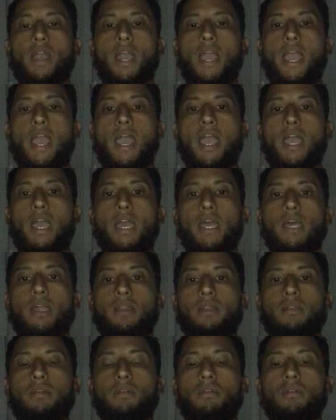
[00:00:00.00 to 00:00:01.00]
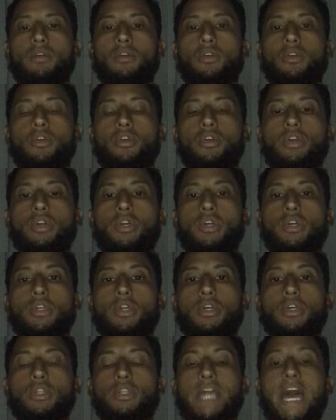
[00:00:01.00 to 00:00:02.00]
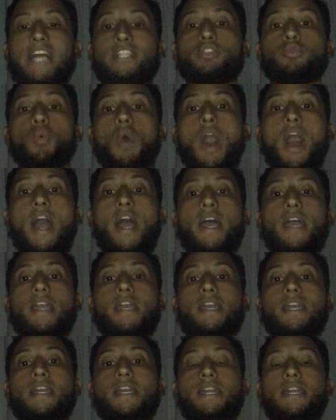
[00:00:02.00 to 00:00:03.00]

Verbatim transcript: and that's why